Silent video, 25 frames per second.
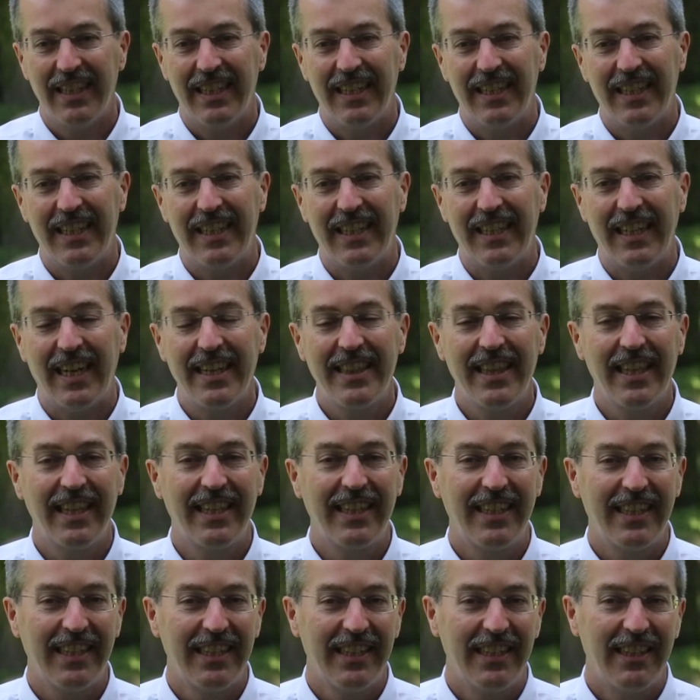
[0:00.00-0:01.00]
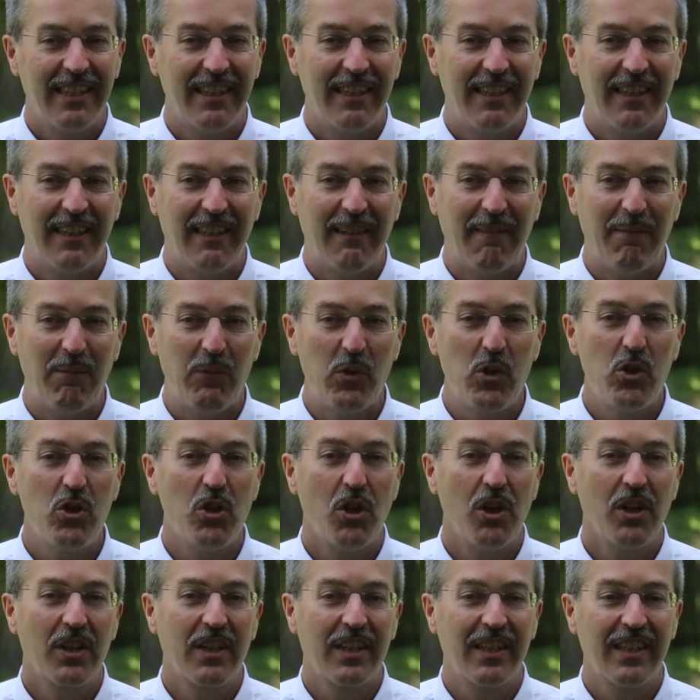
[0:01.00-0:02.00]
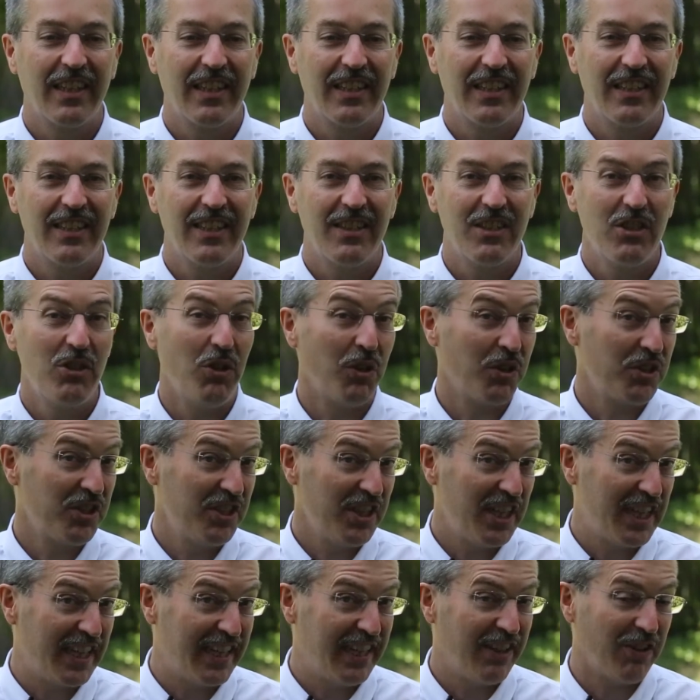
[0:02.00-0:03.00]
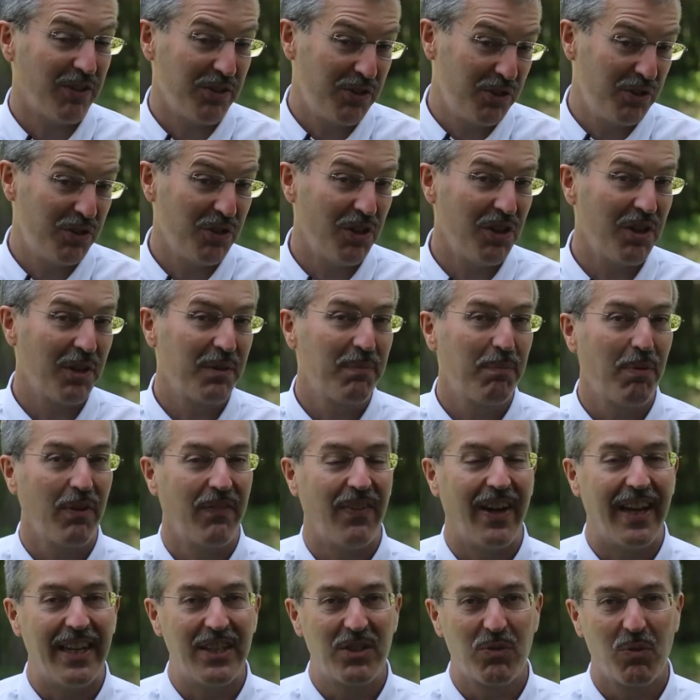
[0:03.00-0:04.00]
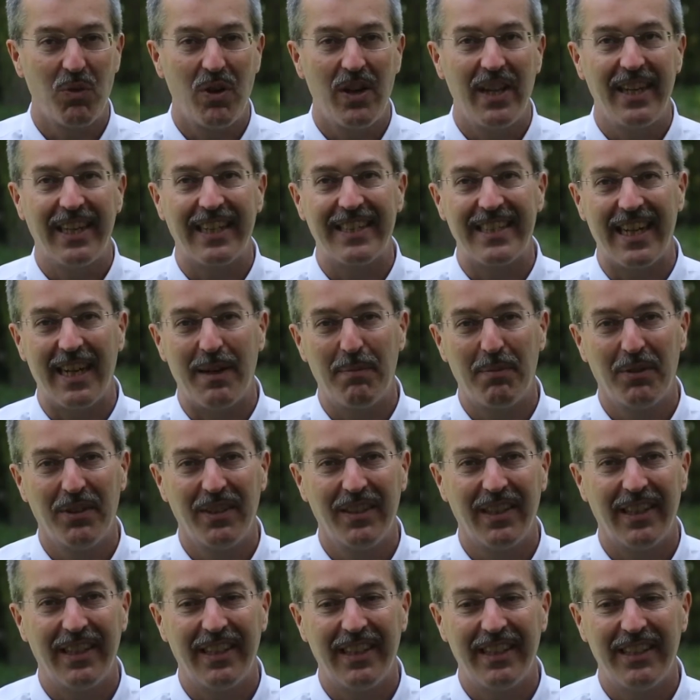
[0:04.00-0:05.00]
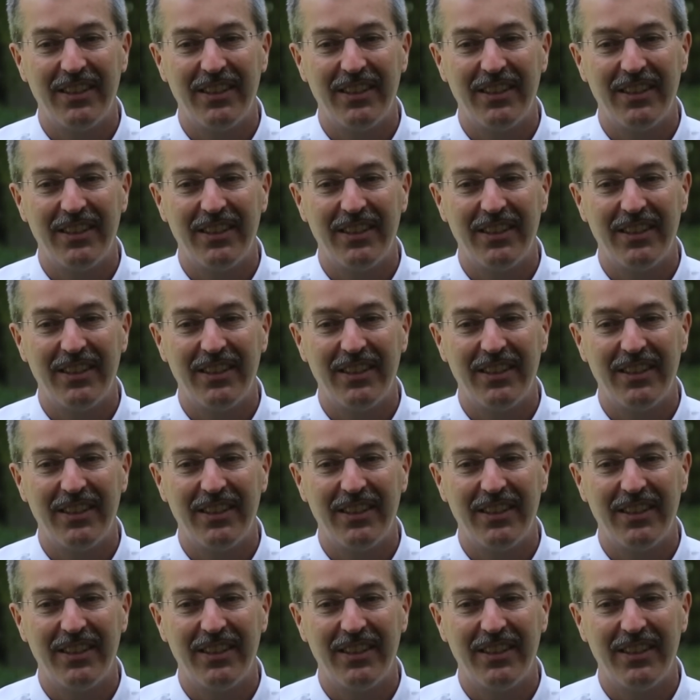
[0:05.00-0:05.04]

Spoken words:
I think New York City, or New York, provides one example.